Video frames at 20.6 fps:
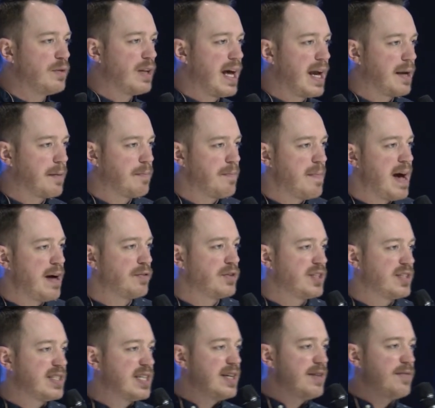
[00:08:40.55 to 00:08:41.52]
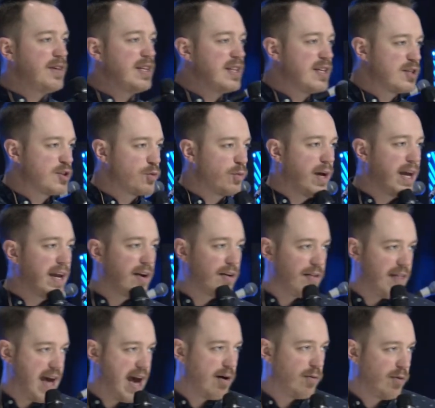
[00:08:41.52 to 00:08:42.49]
like mount the TV this way or
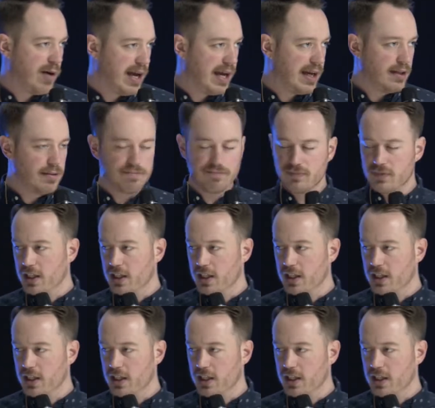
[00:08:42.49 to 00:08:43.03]
that way,